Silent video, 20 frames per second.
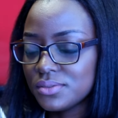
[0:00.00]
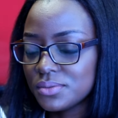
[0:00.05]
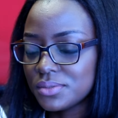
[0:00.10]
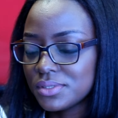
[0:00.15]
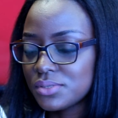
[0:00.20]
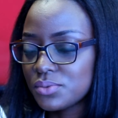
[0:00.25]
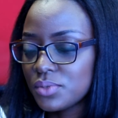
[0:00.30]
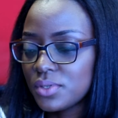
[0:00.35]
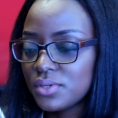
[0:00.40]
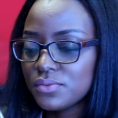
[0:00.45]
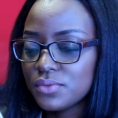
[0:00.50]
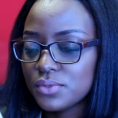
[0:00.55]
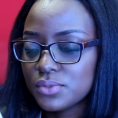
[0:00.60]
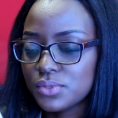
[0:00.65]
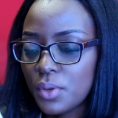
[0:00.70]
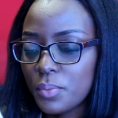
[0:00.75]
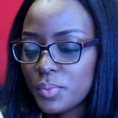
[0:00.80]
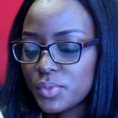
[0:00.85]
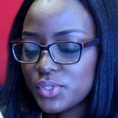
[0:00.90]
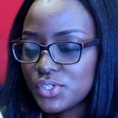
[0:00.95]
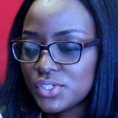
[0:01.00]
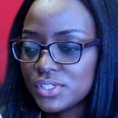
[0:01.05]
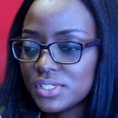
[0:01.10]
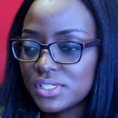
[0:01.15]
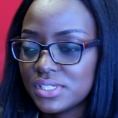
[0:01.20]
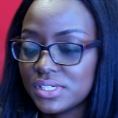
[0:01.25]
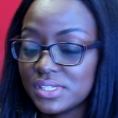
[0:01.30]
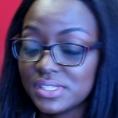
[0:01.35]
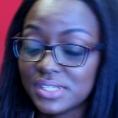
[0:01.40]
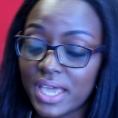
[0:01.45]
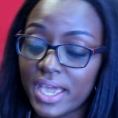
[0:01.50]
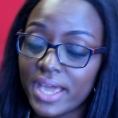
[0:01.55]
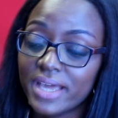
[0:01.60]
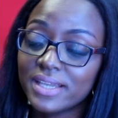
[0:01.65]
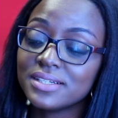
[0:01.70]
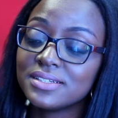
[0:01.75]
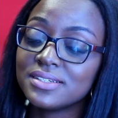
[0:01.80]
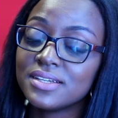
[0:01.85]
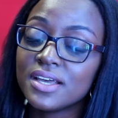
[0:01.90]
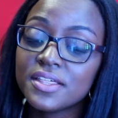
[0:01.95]
It was one of those opportunities. I
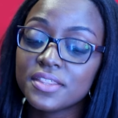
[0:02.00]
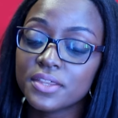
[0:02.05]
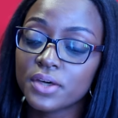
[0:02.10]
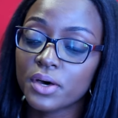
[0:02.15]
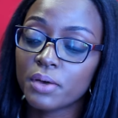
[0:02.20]
had another